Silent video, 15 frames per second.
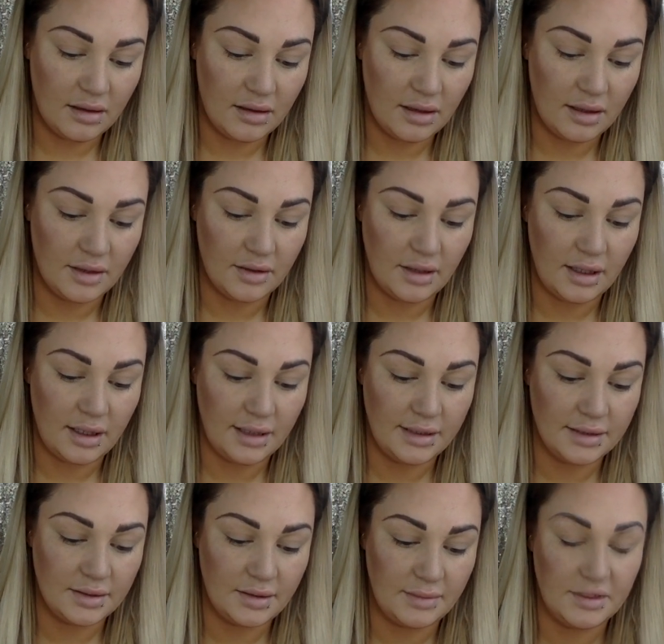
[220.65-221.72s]
under eyes.
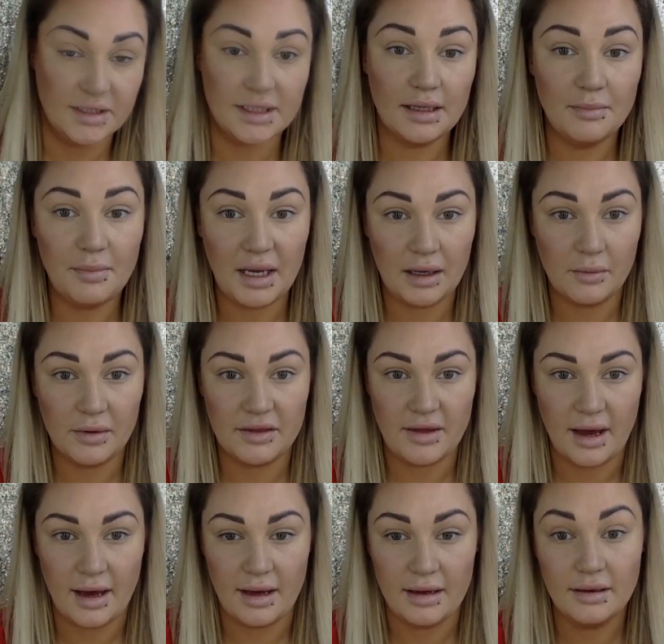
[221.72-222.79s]
So I'm just going to bake with
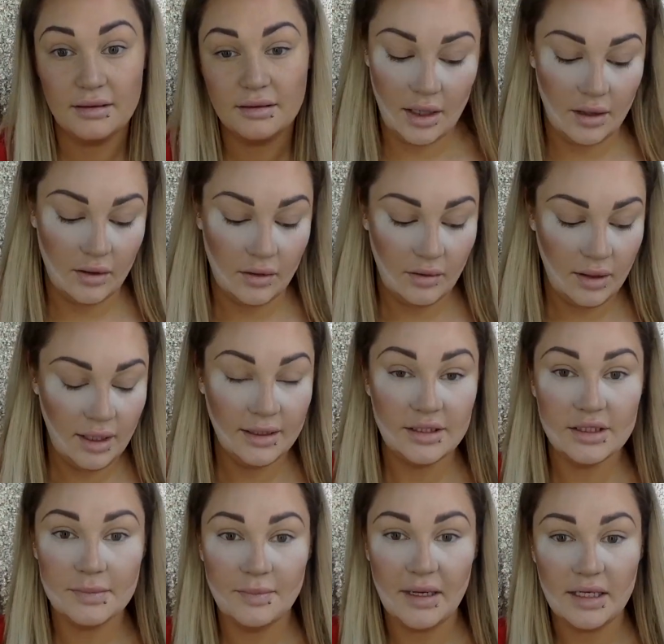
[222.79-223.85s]
that. Oh, I
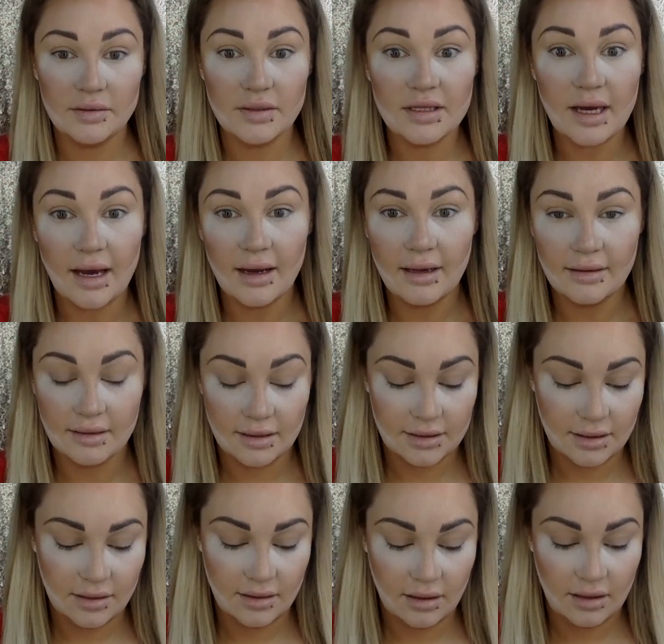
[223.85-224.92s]
just baked with that and I
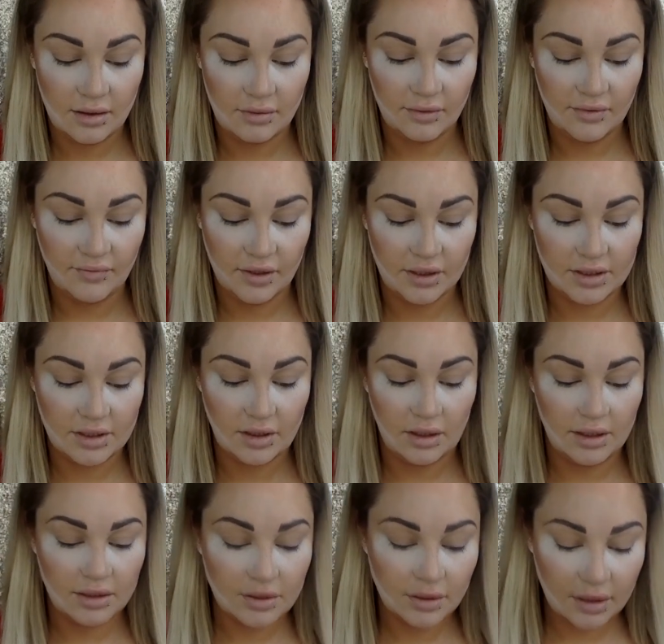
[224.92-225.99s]
did reverse
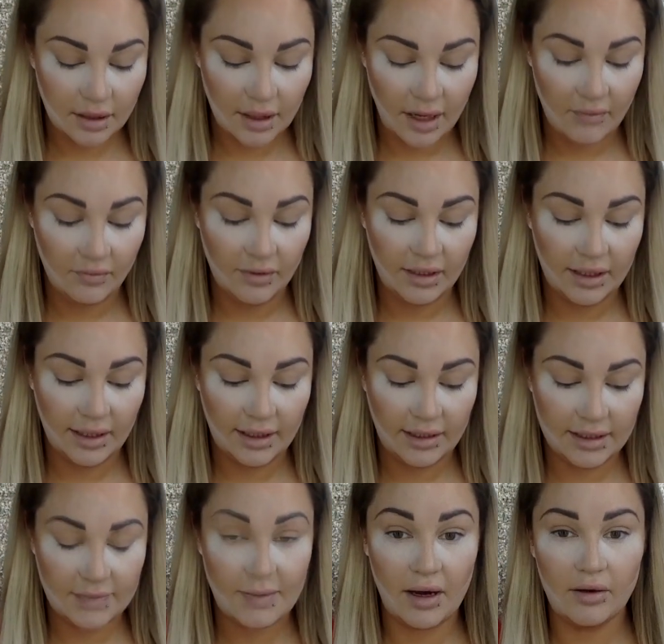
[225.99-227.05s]
contour. I really like
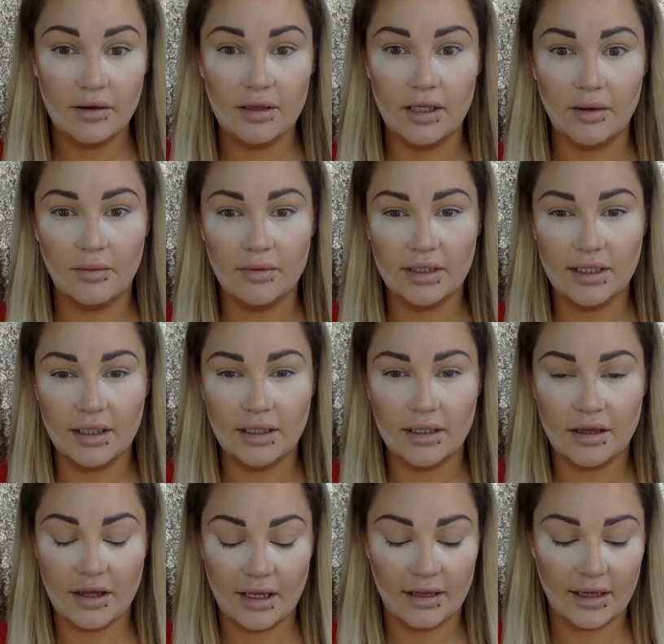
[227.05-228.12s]
this powder. The only
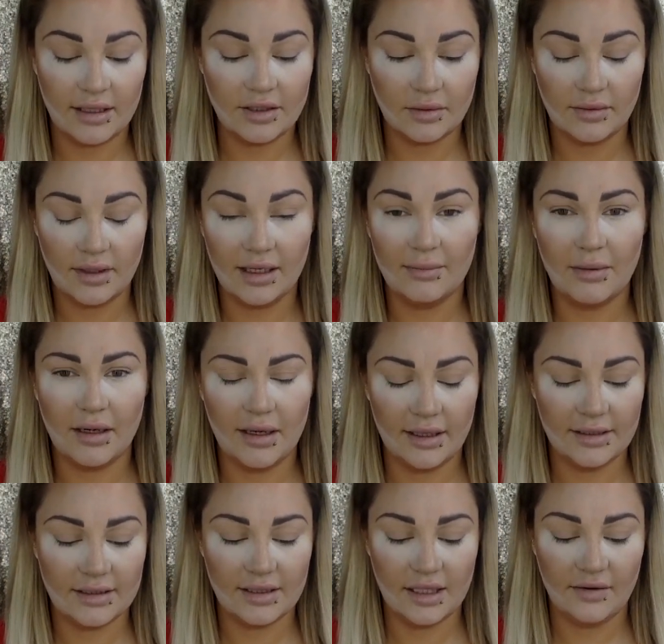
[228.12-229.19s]
thing that I don't like about it
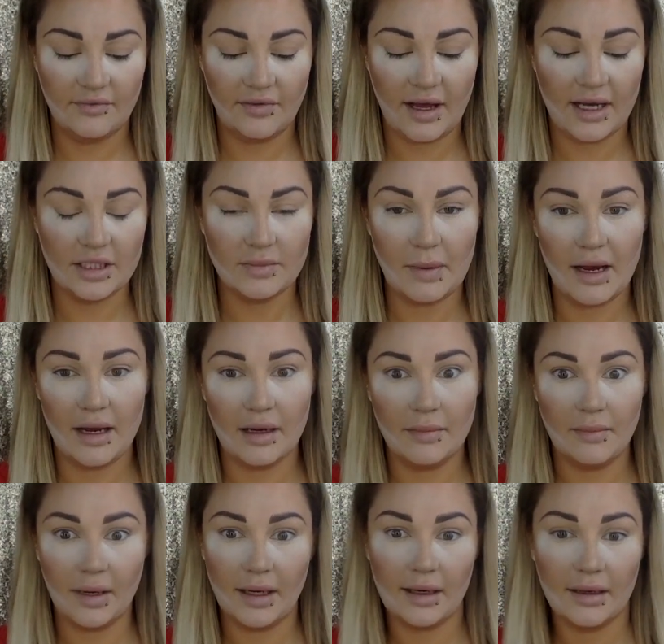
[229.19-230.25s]
is the flashback,
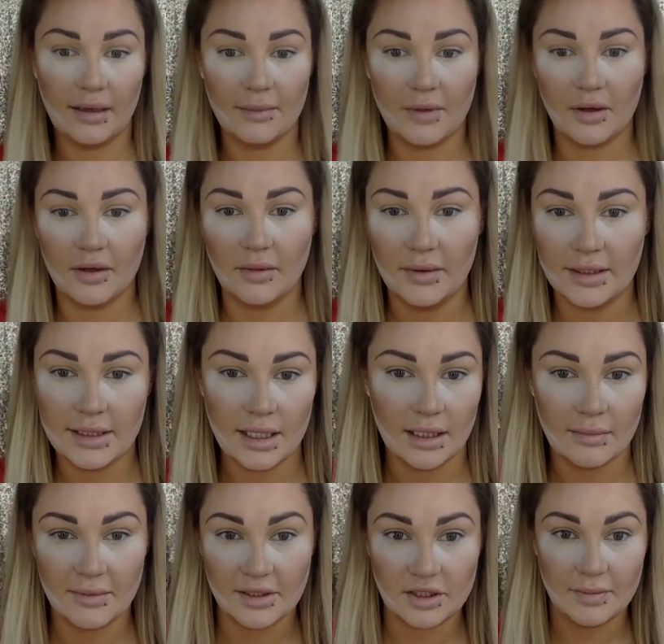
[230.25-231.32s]
but I'm not going
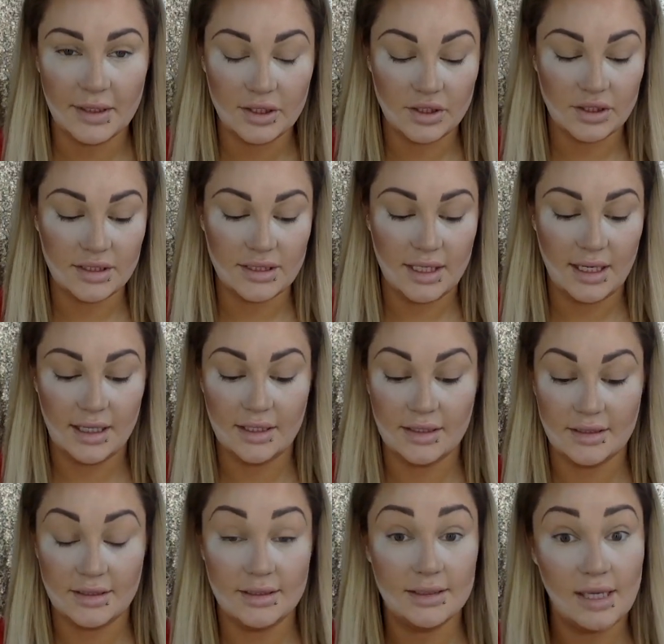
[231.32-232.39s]
taking a bunch of pictures today.
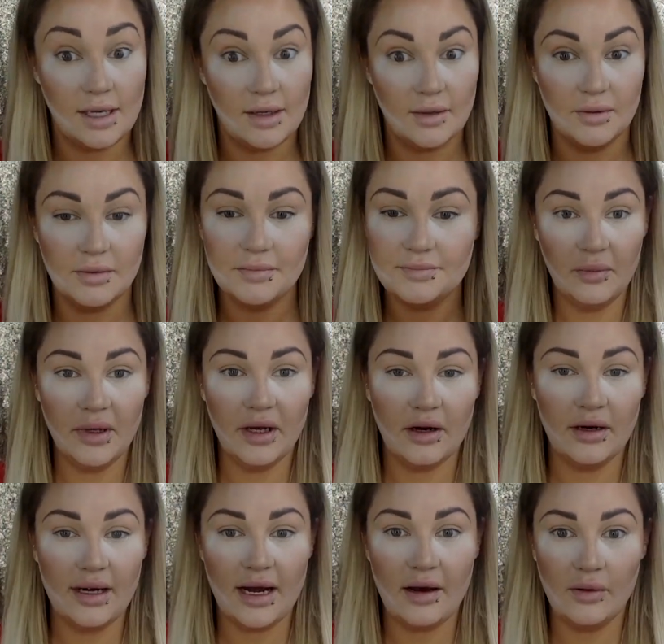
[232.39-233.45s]
So
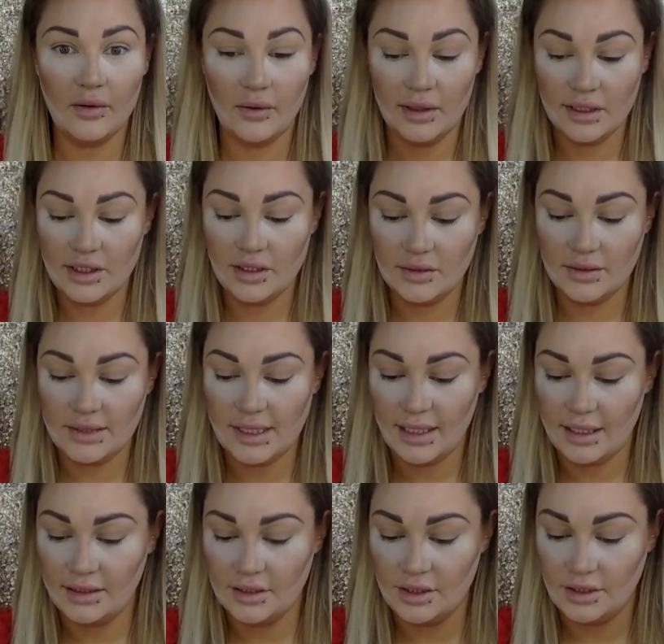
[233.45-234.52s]
we're now going to
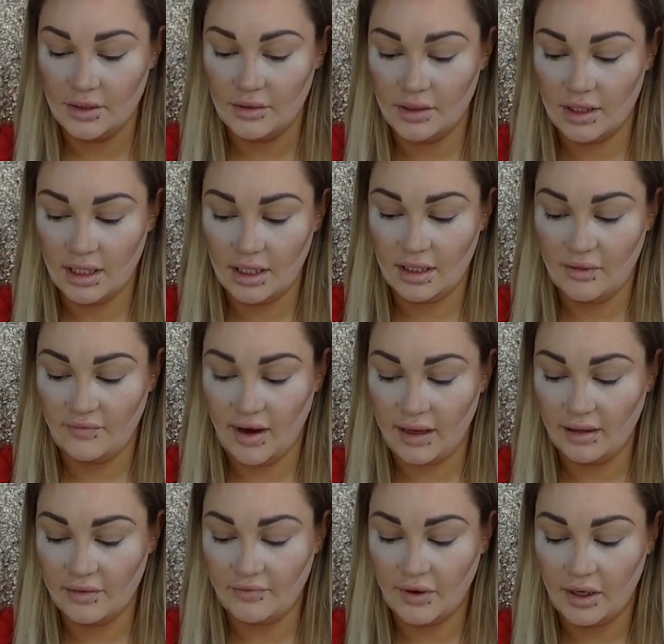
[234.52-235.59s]
dig into the
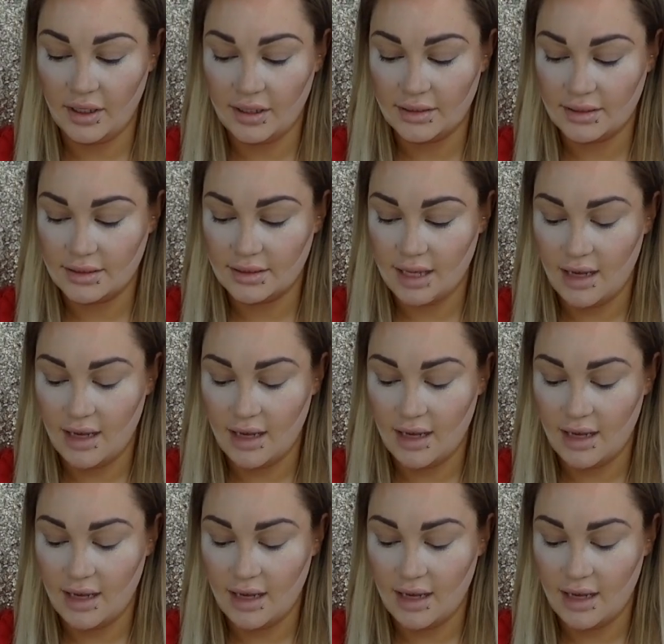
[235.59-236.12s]
Violet Voss